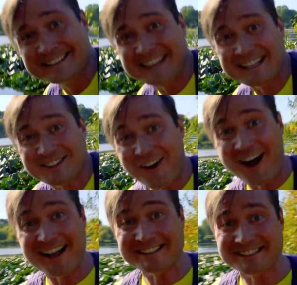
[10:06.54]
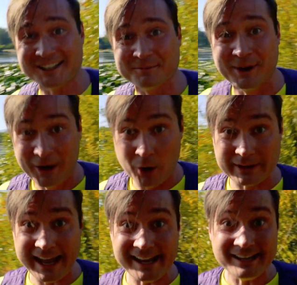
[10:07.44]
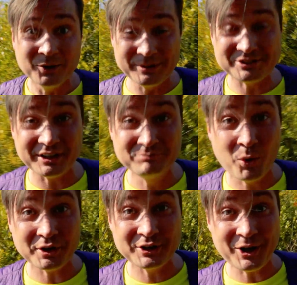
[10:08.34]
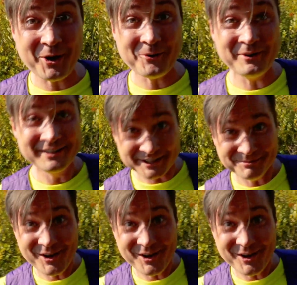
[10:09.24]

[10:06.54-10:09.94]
That's awesome. Okay, we still have more to go. Come